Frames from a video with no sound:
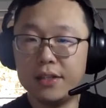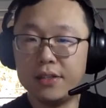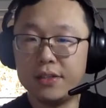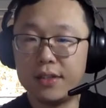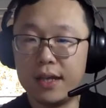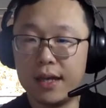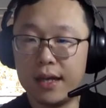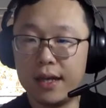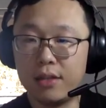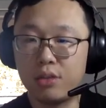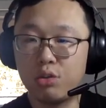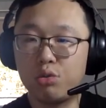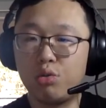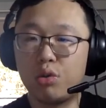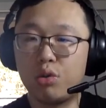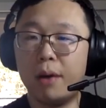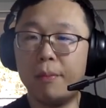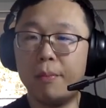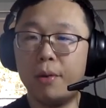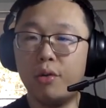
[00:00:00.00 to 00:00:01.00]
the two
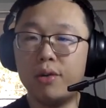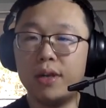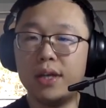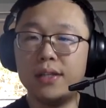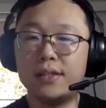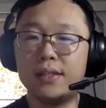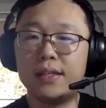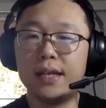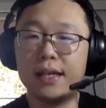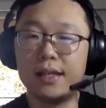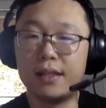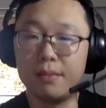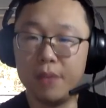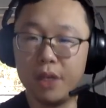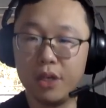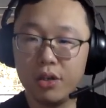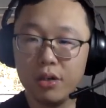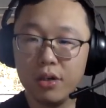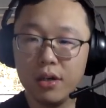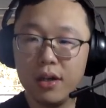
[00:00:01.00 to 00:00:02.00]
components in the
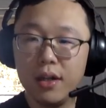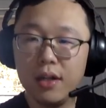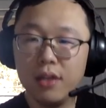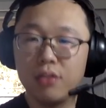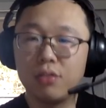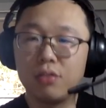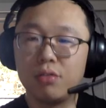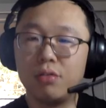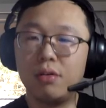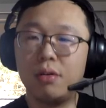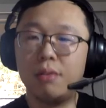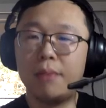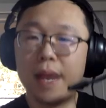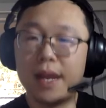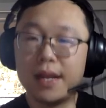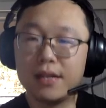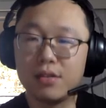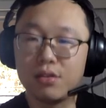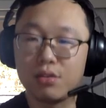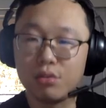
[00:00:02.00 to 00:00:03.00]
middle to
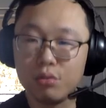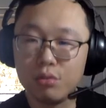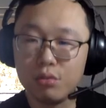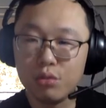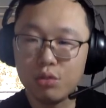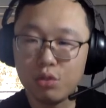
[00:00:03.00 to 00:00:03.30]
-2,